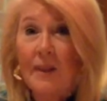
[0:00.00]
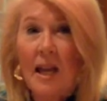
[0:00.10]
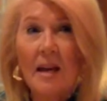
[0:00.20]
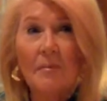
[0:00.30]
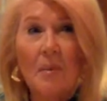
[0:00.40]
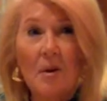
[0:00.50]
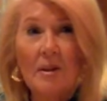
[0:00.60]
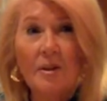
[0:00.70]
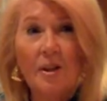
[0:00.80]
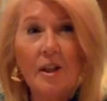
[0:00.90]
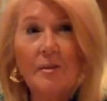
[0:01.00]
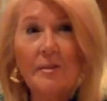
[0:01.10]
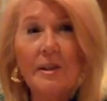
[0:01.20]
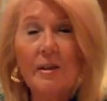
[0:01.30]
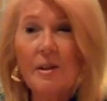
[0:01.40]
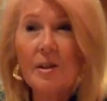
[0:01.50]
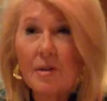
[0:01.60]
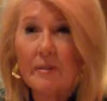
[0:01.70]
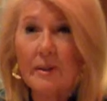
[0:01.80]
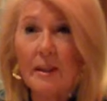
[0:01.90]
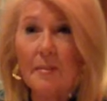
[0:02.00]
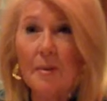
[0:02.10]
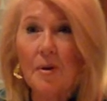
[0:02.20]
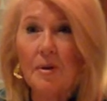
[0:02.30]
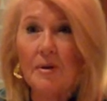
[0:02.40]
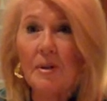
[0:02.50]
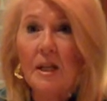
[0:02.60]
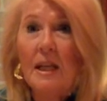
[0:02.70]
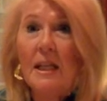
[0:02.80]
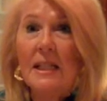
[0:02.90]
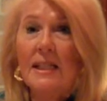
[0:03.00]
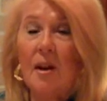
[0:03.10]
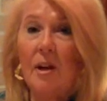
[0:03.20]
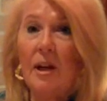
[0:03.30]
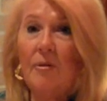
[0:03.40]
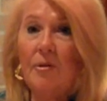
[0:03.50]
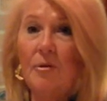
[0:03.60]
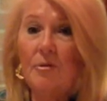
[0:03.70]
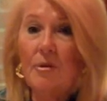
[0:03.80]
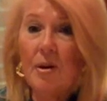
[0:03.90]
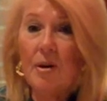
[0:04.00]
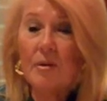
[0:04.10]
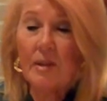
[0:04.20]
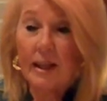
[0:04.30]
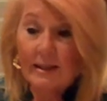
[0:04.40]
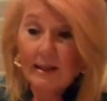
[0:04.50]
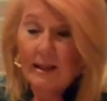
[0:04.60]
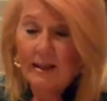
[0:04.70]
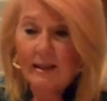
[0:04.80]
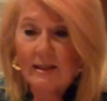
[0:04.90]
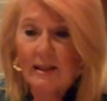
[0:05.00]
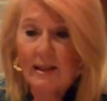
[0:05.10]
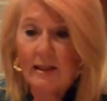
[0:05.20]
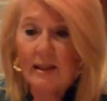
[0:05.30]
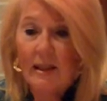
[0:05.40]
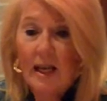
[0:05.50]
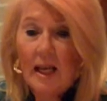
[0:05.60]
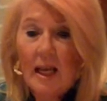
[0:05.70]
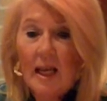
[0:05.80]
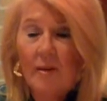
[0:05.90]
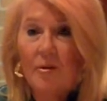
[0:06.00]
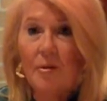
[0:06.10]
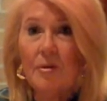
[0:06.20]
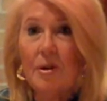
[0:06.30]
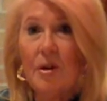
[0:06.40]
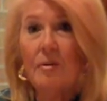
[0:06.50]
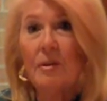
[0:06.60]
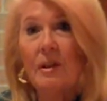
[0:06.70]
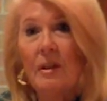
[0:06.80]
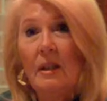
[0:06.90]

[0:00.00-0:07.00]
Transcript: and moral judgments are extremely important. So if you don't, as Gandhi said, if you don't